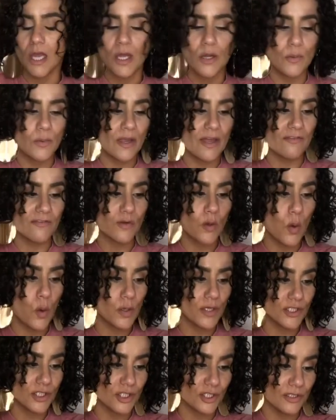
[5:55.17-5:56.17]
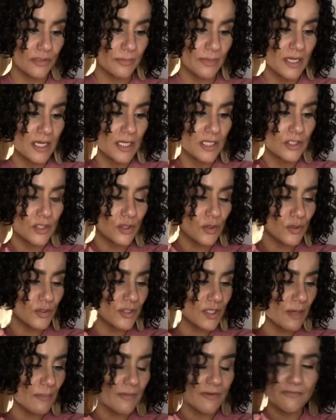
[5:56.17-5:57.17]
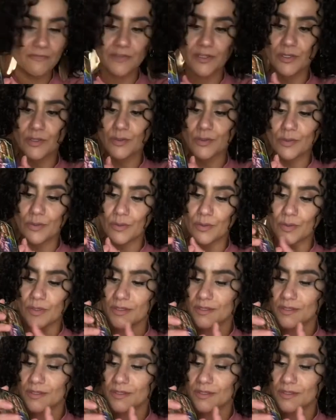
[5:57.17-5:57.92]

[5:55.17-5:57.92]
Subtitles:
we have courtship. So some of you,